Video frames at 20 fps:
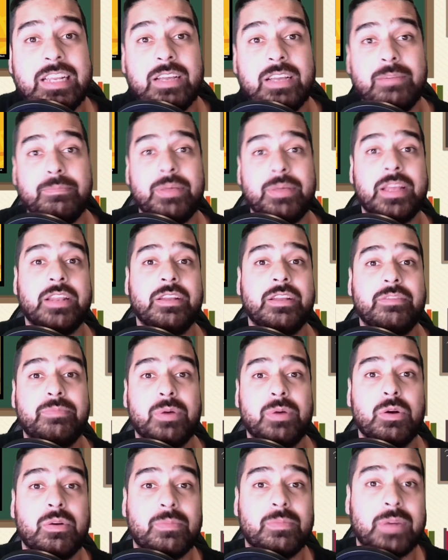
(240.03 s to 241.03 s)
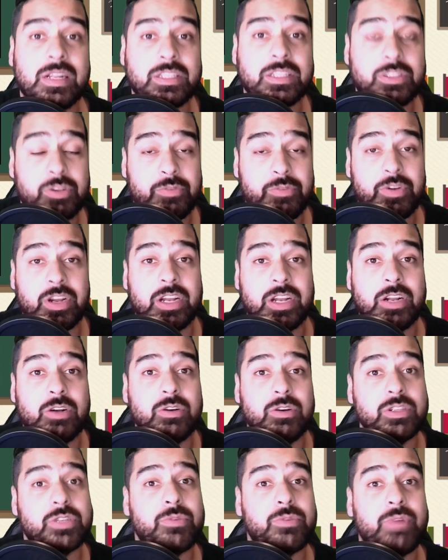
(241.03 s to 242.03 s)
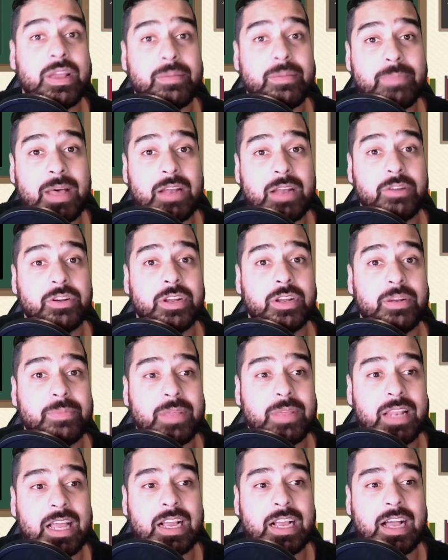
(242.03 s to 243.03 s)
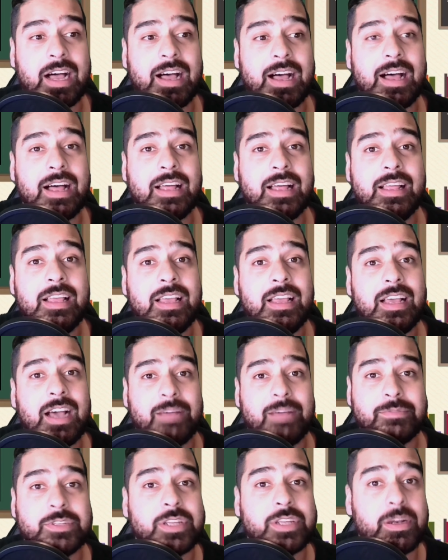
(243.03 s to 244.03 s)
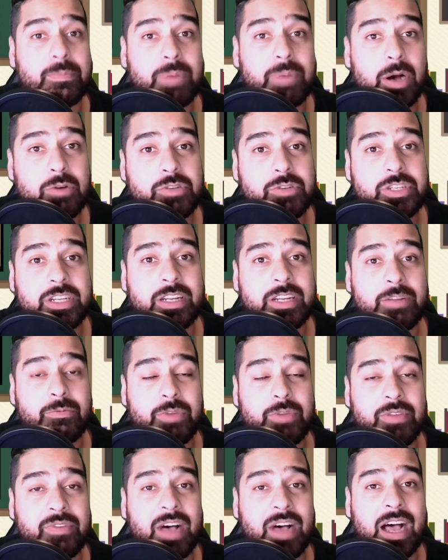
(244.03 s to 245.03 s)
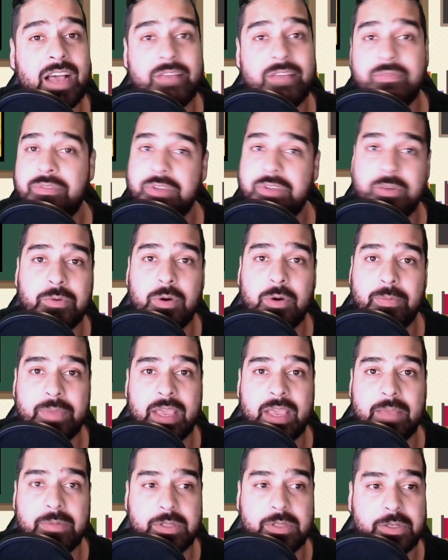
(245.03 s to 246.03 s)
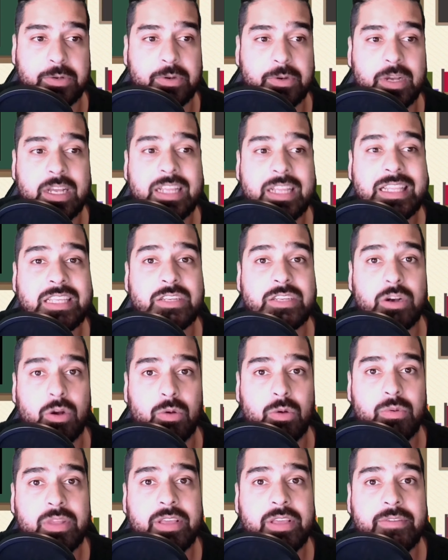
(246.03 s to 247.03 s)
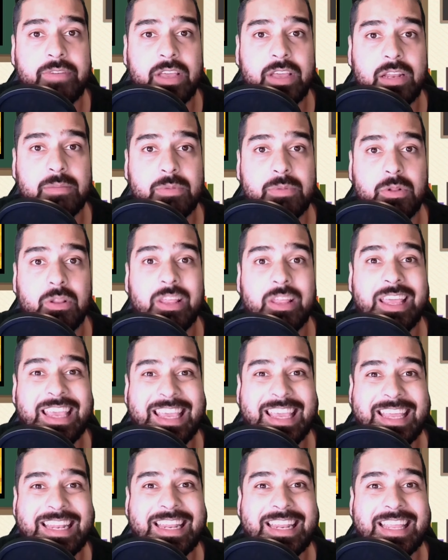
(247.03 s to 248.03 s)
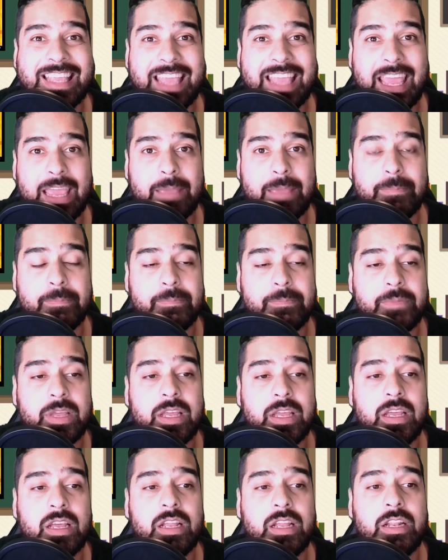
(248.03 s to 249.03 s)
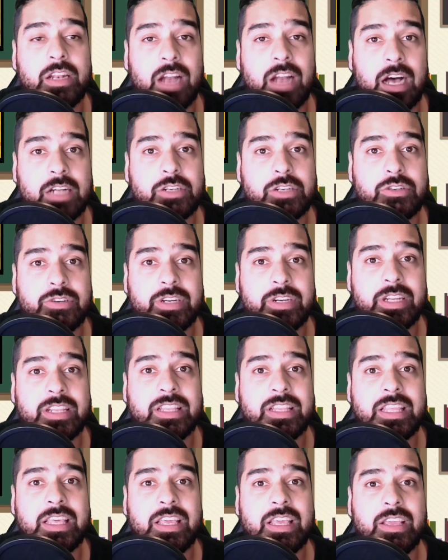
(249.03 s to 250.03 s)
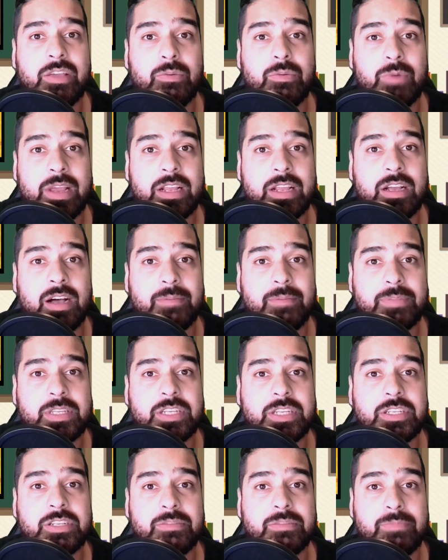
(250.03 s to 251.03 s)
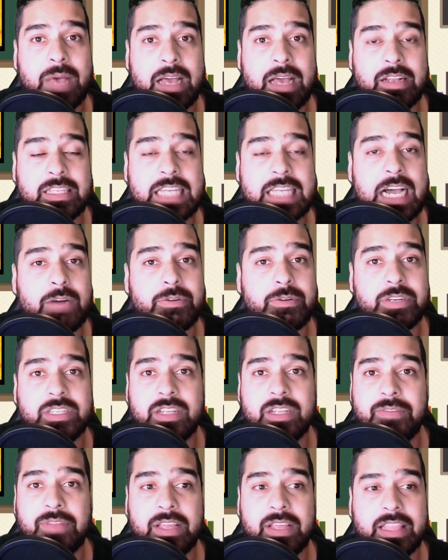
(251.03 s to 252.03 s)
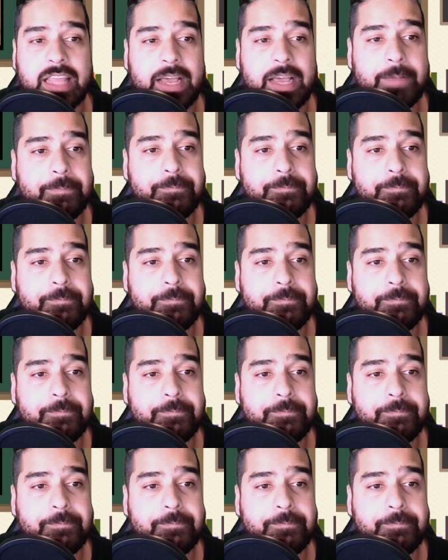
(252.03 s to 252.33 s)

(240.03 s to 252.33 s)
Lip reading: competitive Pokemon. So if you're going to go into rank battle and you're going to be like, haha, I'm just going to potion and revive, you won't be able to. These are only available in a game, not during the rank competition, battle tower, stuff like that.